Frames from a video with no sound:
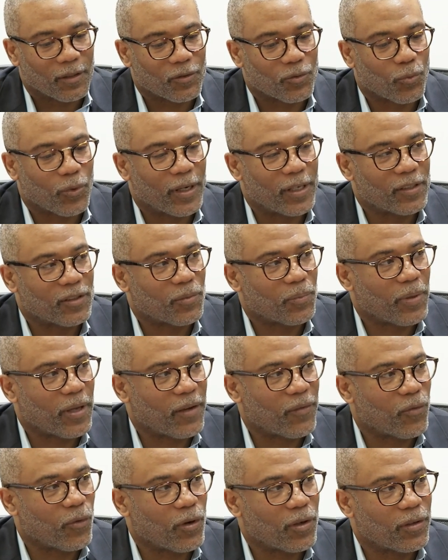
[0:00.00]
ways to
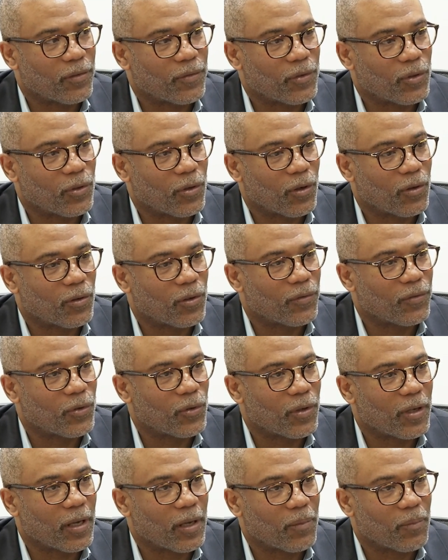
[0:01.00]
pay for it if you
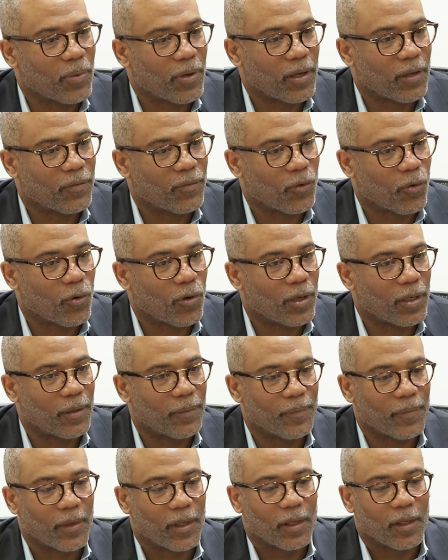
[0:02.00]
can't pay for it.
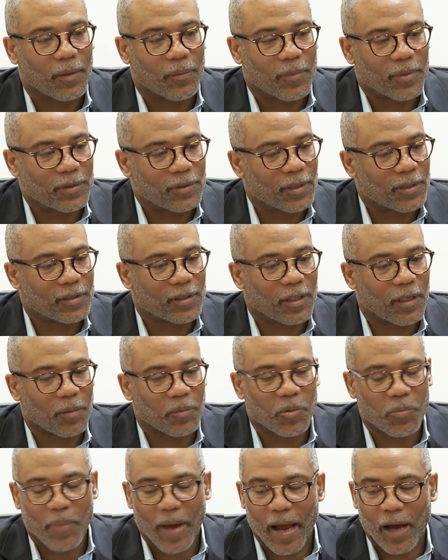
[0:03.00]
But just come
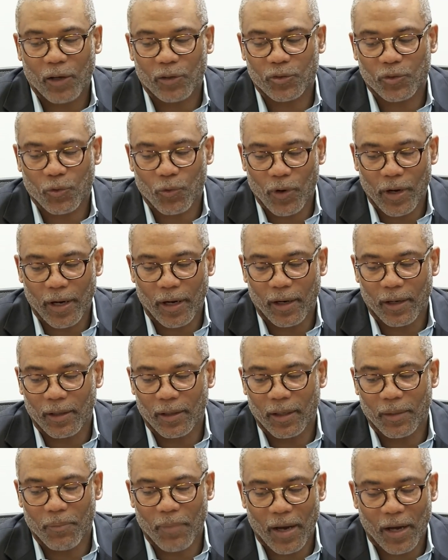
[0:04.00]
to Mile
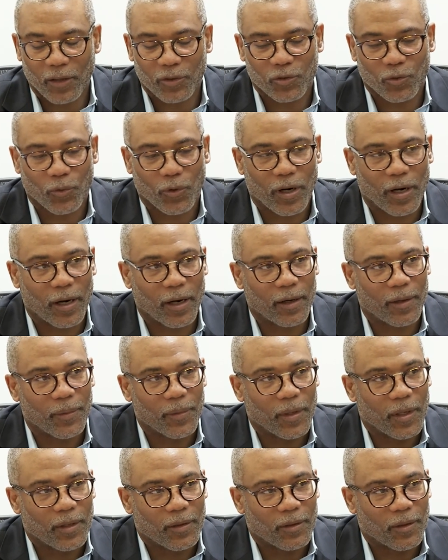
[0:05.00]
Square, and Mile Square,
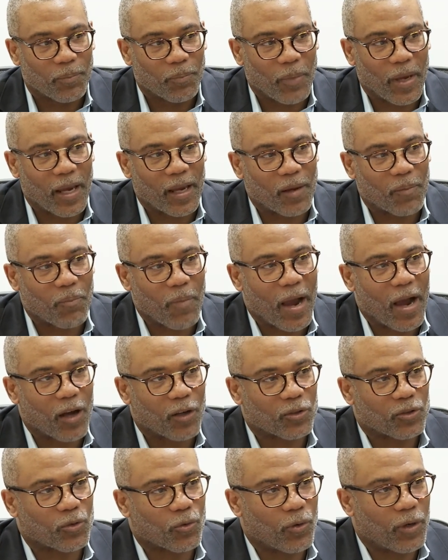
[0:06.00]
the main
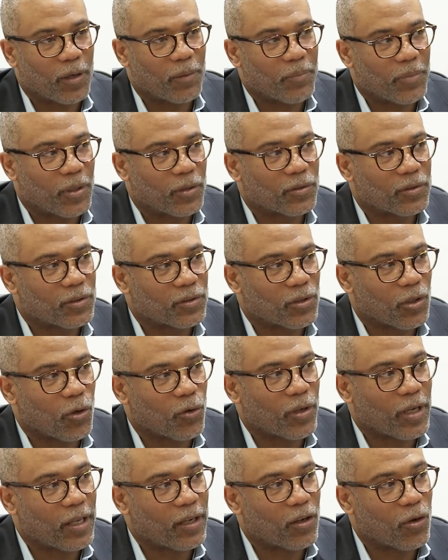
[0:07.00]
Mile Square building is
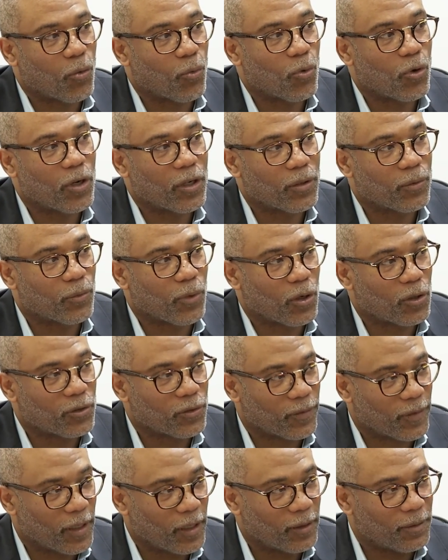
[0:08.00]
located on Wood and Roosevelt.